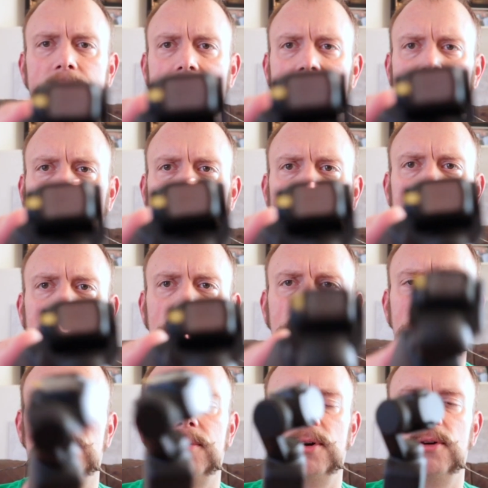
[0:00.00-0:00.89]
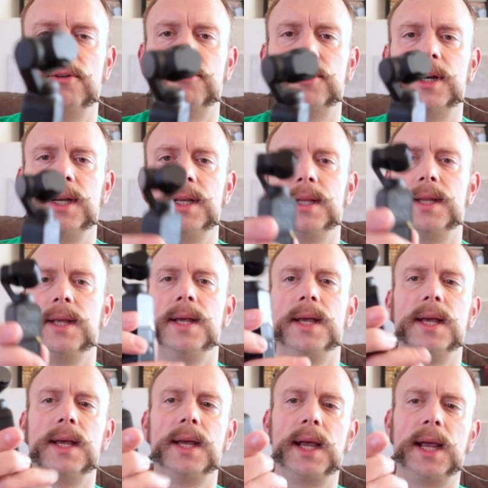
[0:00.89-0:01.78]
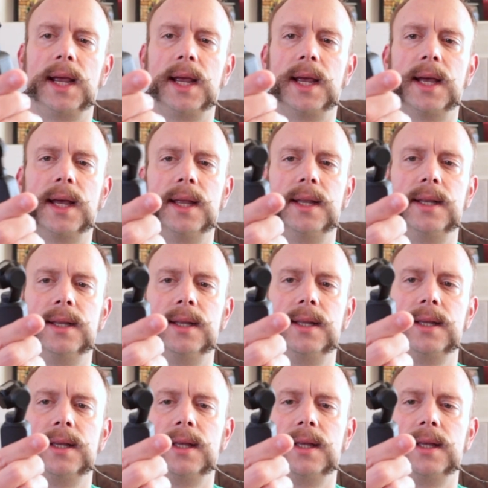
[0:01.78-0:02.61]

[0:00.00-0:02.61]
it's got a little cover over it, and